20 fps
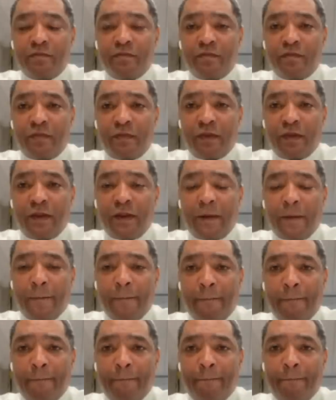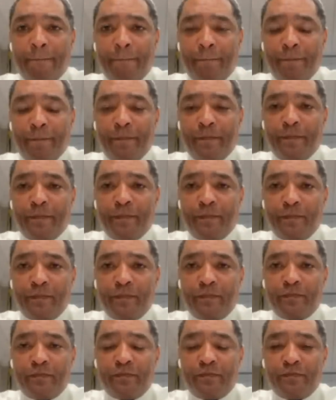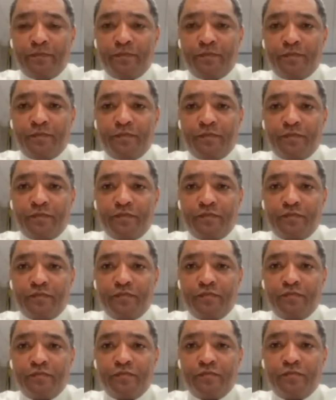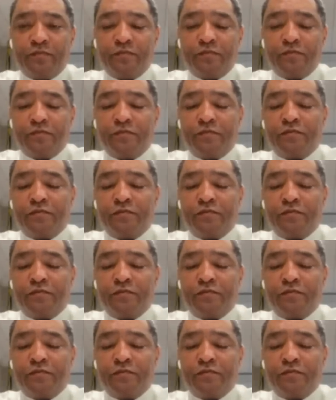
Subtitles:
(not speaking)